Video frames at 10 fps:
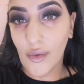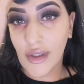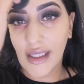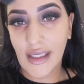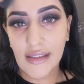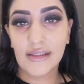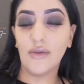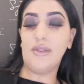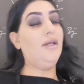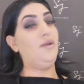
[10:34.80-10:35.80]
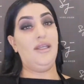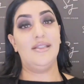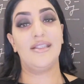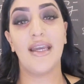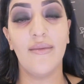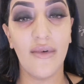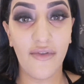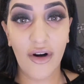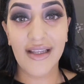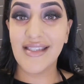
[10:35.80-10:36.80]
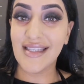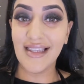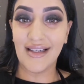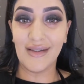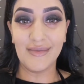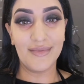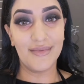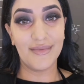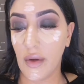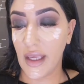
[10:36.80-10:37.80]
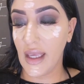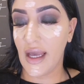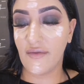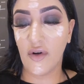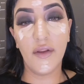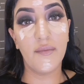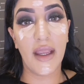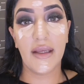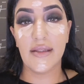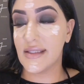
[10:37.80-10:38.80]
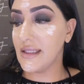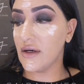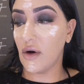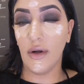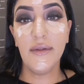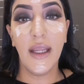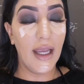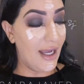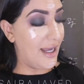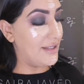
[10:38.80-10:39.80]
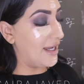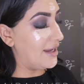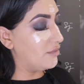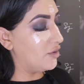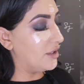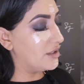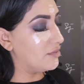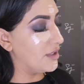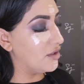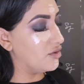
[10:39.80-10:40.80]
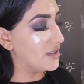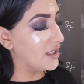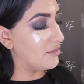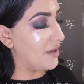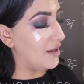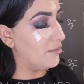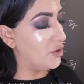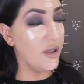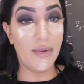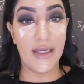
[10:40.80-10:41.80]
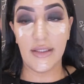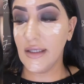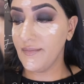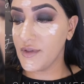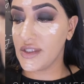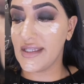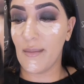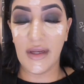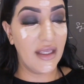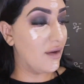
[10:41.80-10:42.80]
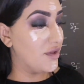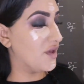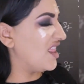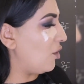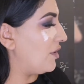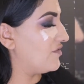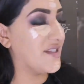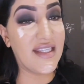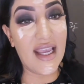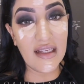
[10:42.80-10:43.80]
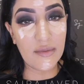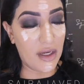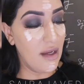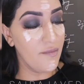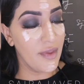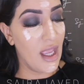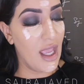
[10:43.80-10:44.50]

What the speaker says: Okay, so now it is time for concealer. I've got my concealer on, and I am going to be using my beauty blender, just dampening it with a little bit of setting spray,